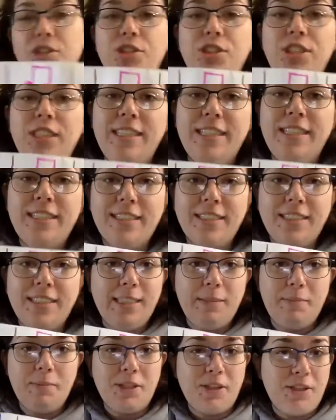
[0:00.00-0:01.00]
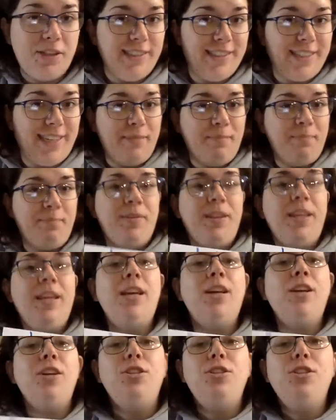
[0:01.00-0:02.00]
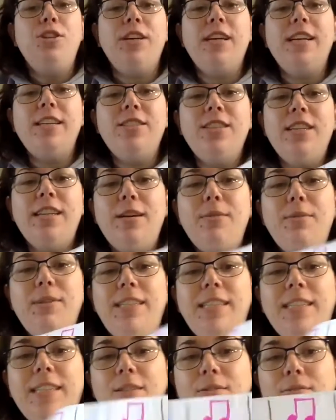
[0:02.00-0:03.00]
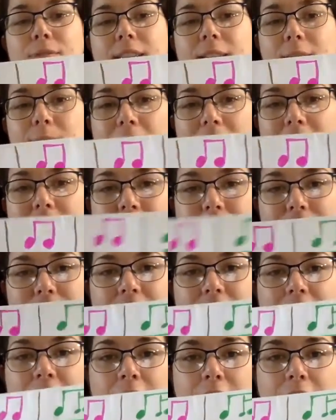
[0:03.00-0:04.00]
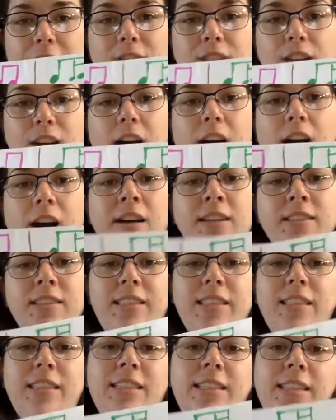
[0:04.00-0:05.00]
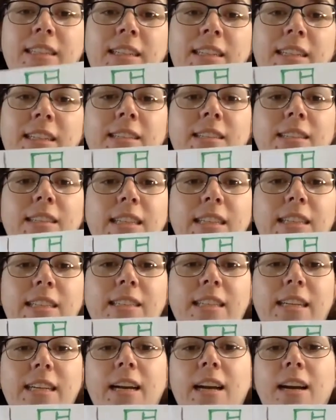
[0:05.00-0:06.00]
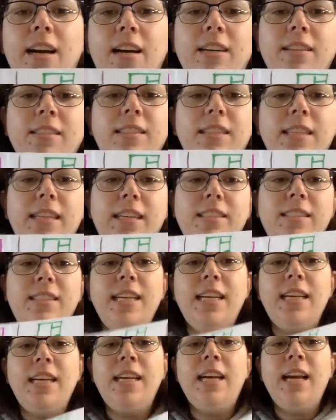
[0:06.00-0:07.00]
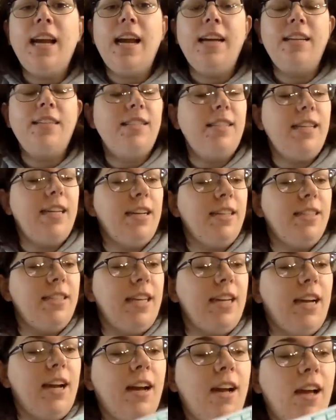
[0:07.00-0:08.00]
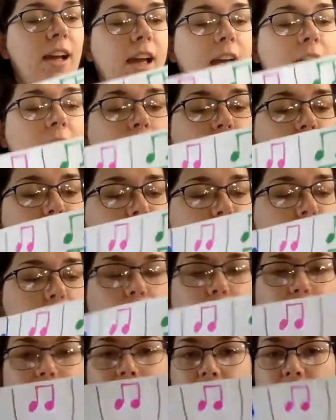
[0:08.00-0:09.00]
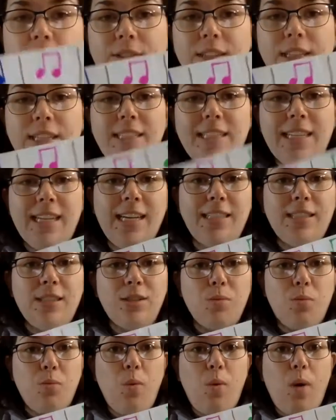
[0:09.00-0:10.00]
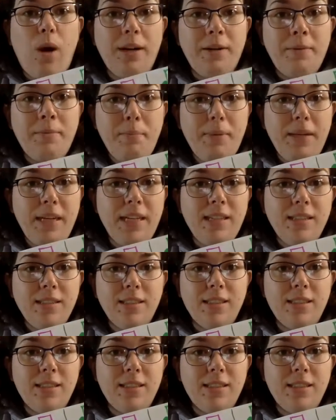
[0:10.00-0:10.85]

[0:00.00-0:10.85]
She sleeps all the time. So yesterday we did a rhythm activity of ta, ti, ti, ti, tika, tika, ti, and tika, tika. So each of these gets one beat,